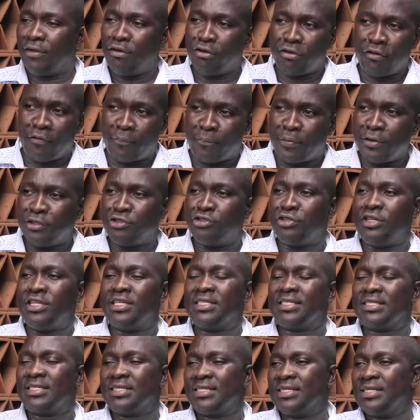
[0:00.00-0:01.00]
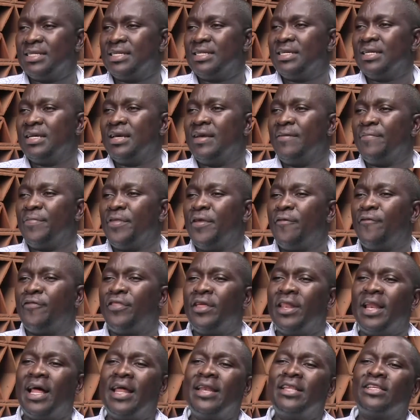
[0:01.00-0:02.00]
a lot of prejudice if
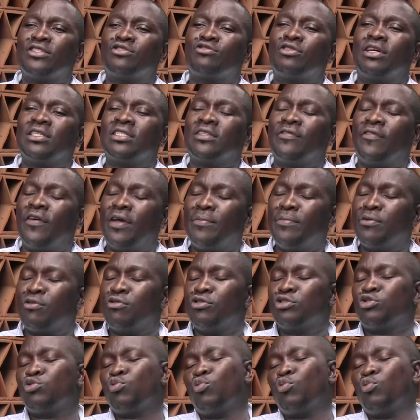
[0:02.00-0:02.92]
the land is transferred, because